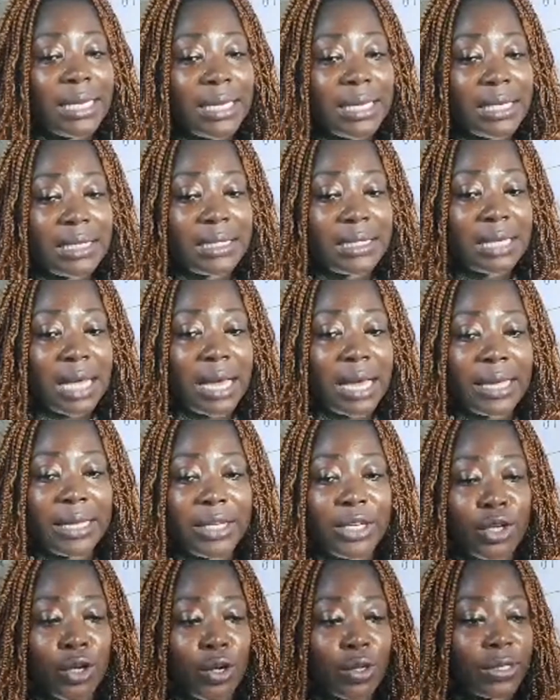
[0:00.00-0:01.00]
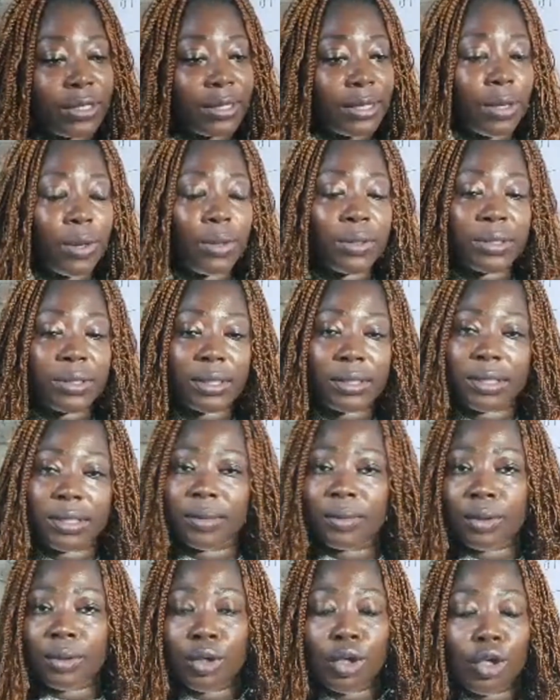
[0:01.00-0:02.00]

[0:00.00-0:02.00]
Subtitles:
inside your sales system.